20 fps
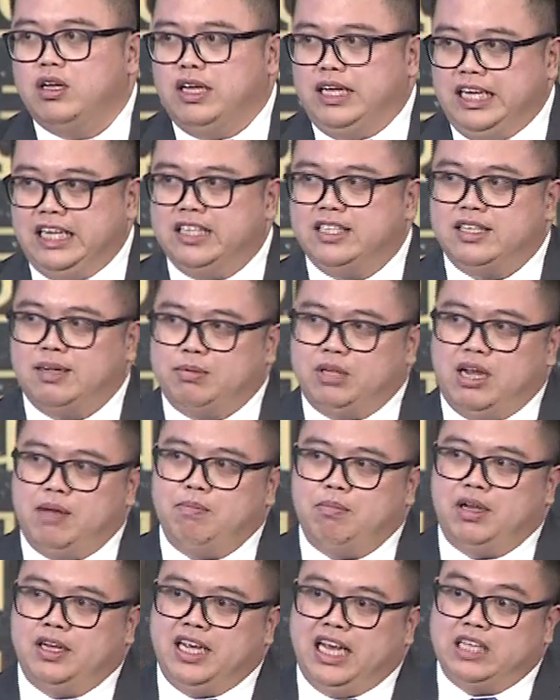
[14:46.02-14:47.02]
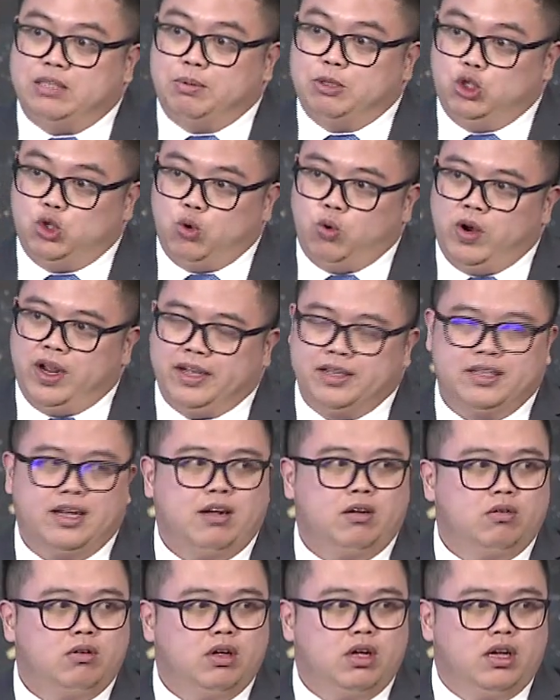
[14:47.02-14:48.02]
In September, it has been slowing down.
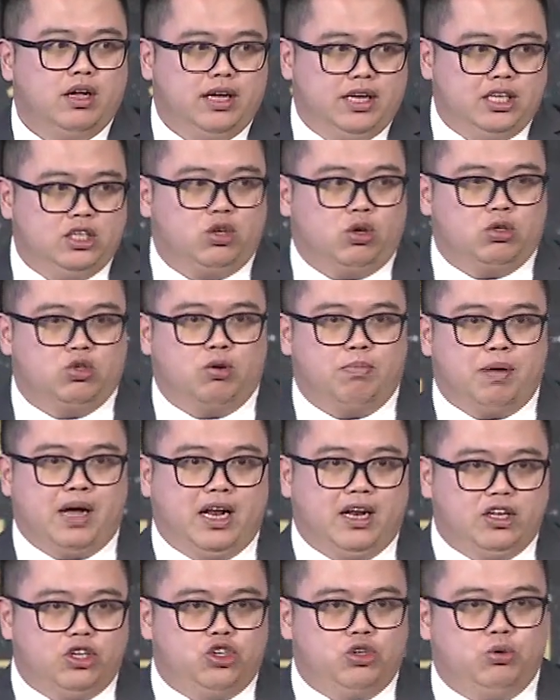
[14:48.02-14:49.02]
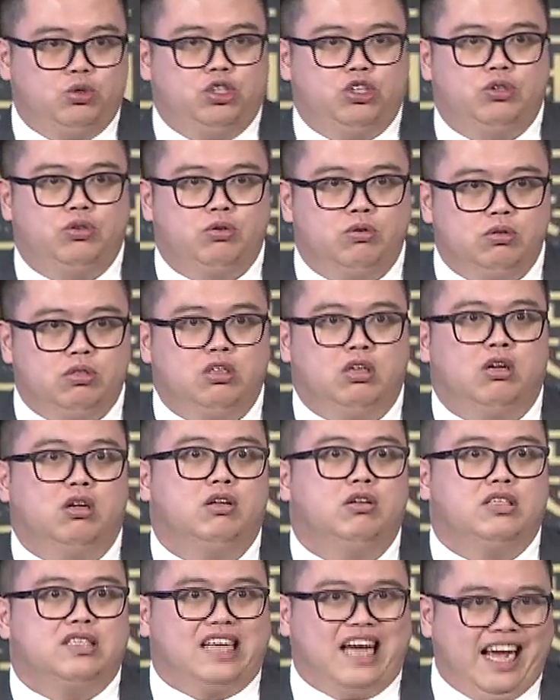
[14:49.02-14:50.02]
It's also partly due to the
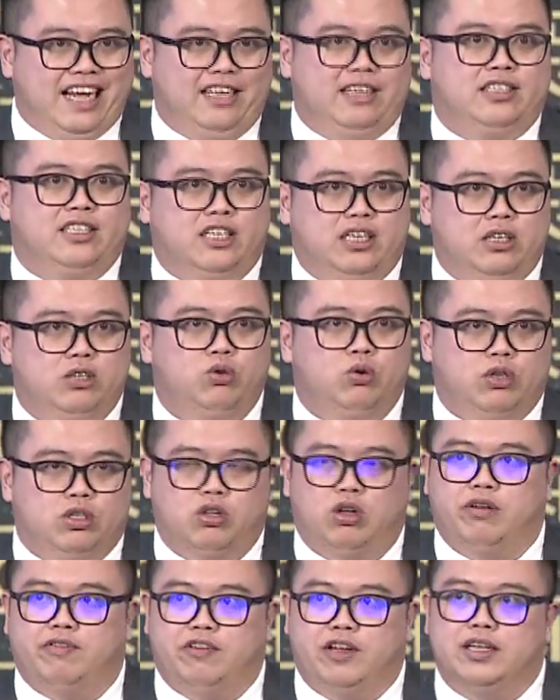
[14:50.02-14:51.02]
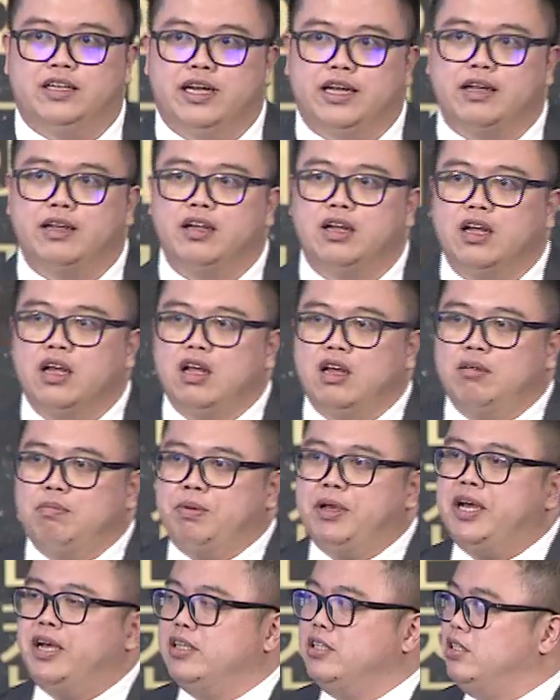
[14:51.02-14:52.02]
tighter US dollar funding,
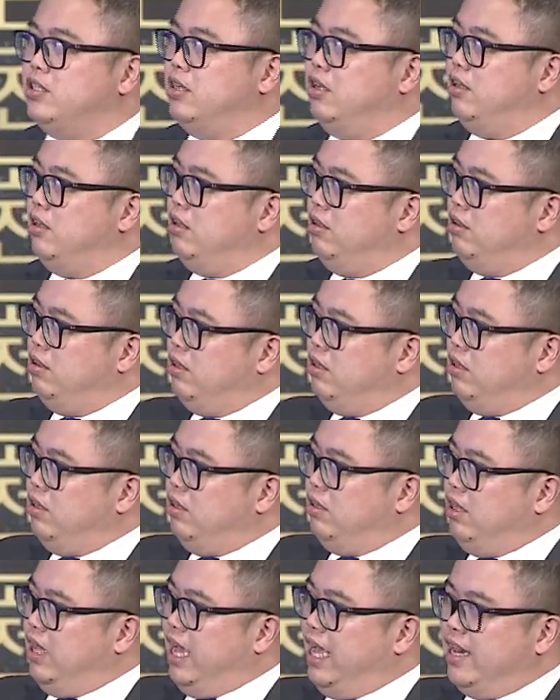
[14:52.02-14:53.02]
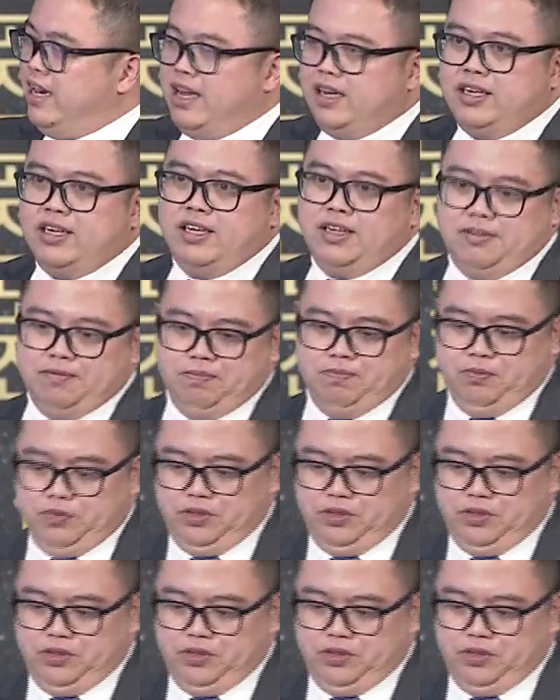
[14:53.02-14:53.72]
because another